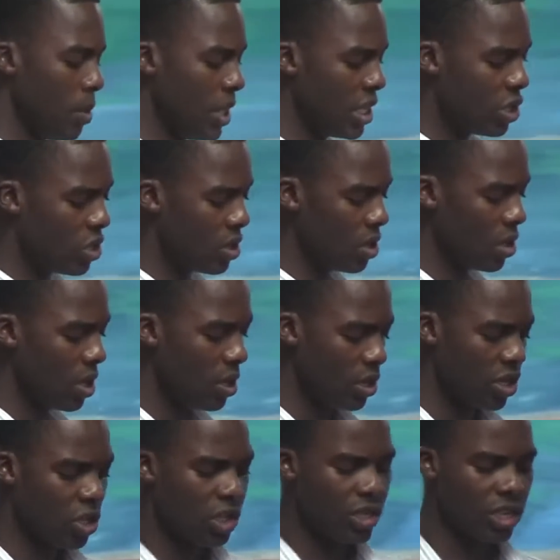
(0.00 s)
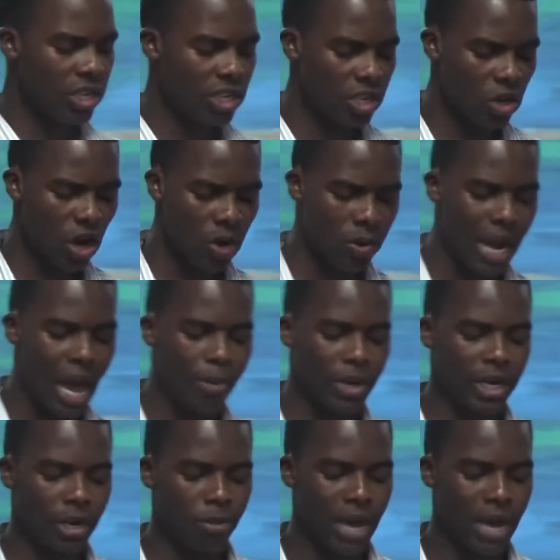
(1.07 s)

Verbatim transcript: with this, this story what happened in the